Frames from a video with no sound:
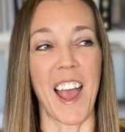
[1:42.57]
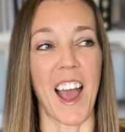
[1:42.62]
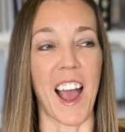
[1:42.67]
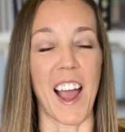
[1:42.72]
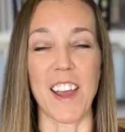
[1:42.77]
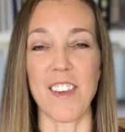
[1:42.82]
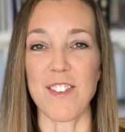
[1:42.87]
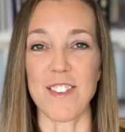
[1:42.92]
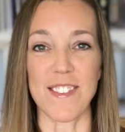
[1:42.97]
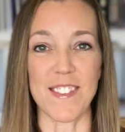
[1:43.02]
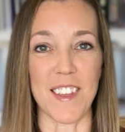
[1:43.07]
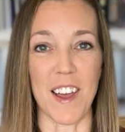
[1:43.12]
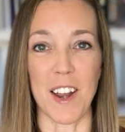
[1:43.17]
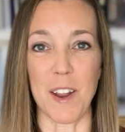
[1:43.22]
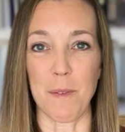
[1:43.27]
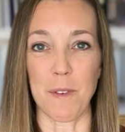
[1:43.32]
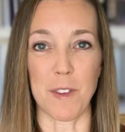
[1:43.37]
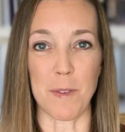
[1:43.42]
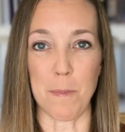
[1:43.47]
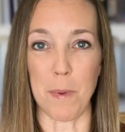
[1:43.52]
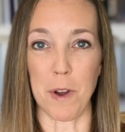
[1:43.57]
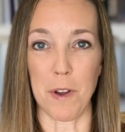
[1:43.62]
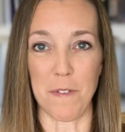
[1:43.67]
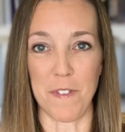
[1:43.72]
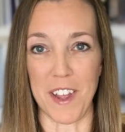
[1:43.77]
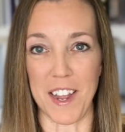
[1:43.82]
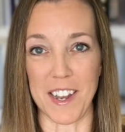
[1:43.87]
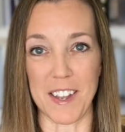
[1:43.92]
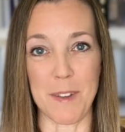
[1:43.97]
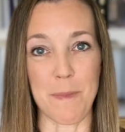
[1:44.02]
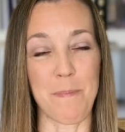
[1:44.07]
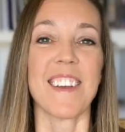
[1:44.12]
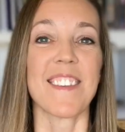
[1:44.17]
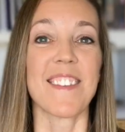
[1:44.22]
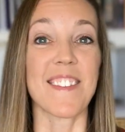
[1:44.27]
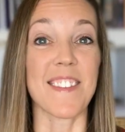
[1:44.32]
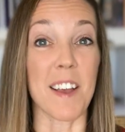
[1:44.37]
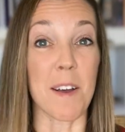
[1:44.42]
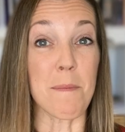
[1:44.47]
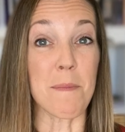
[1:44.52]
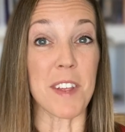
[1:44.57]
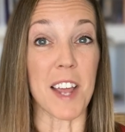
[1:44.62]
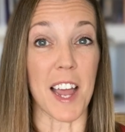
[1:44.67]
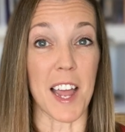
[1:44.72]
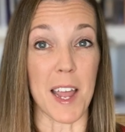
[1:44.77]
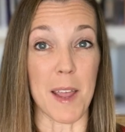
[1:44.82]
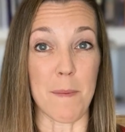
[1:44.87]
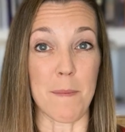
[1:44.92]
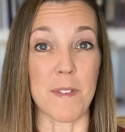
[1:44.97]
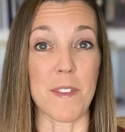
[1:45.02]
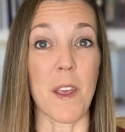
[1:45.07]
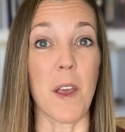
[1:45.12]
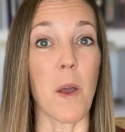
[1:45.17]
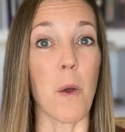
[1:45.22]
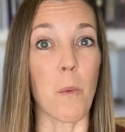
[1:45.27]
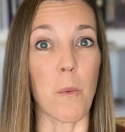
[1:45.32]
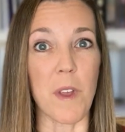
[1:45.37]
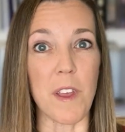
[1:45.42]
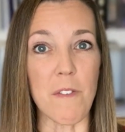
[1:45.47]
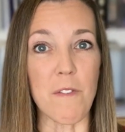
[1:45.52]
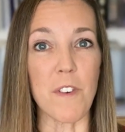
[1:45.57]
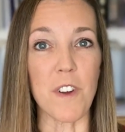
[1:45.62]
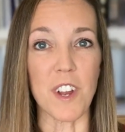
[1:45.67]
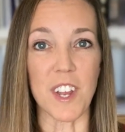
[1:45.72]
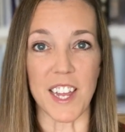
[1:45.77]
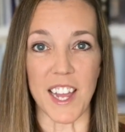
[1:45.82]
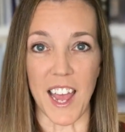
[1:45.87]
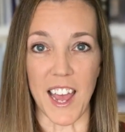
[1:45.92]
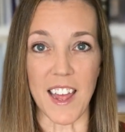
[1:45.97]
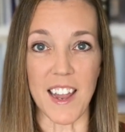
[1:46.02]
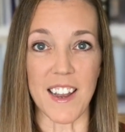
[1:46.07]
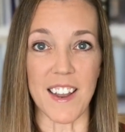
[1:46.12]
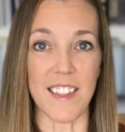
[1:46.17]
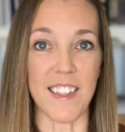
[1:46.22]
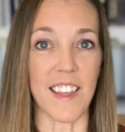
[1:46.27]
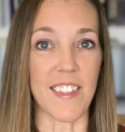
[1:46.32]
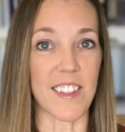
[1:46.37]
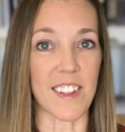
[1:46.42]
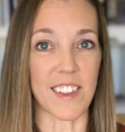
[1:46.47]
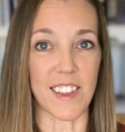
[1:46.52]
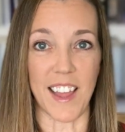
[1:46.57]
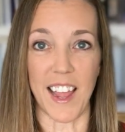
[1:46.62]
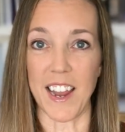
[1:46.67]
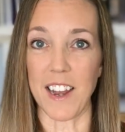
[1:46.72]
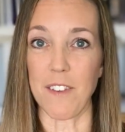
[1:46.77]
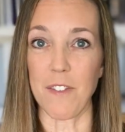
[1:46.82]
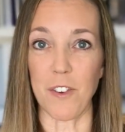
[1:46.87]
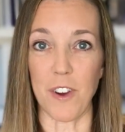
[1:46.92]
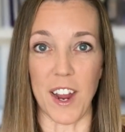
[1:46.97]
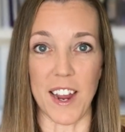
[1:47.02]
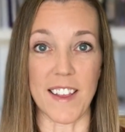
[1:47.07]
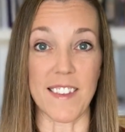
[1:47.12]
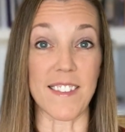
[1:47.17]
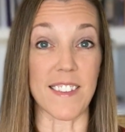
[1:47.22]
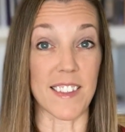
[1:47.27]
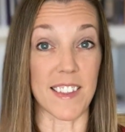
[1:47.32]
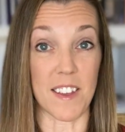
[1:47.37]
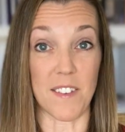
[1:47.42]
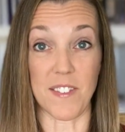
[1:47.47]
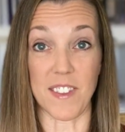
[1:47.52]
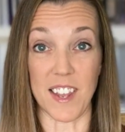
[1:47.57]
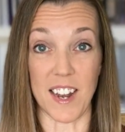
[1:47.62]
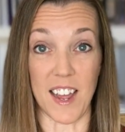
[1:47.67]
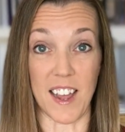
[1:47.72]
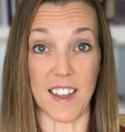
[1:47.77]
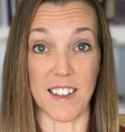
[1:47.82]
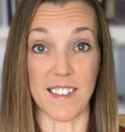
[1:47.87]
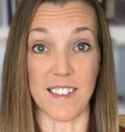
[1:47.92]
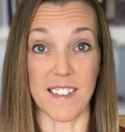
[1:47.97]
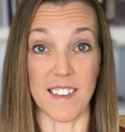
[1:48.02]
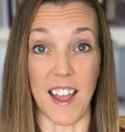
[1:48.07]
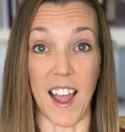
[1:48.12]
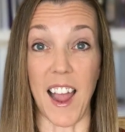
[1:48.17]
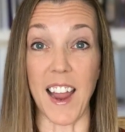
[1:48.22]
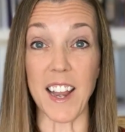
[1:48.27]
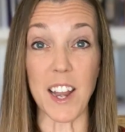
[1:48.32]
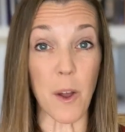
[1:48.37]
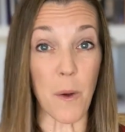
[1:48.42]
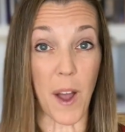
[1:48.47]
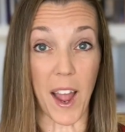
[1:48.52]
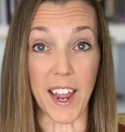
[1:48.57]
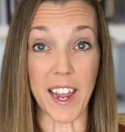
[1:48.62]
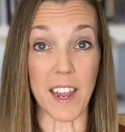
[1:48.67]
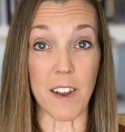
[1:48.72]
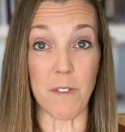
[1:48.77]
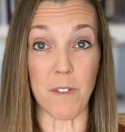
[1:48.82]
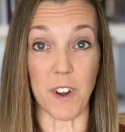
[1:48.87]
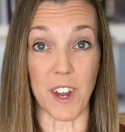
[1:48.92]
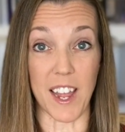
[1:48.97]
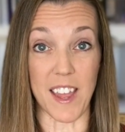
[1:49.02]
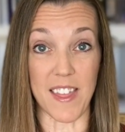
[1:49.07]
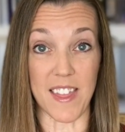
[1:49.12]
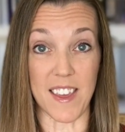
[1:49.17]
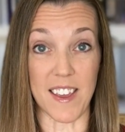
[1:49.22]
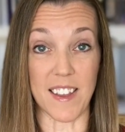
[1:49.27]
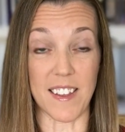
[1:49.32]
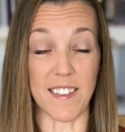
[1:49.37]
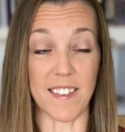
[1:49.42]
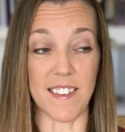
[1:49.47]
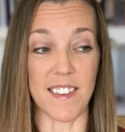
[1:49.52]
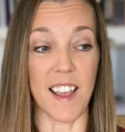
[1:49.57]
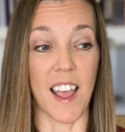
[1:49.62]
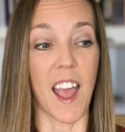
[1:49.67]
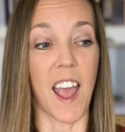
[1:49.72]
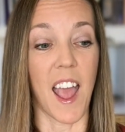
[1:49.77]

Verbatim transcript: I just thought it was perfect. Sometimes we forget that the light of Christ lives in us. I know I can forget this.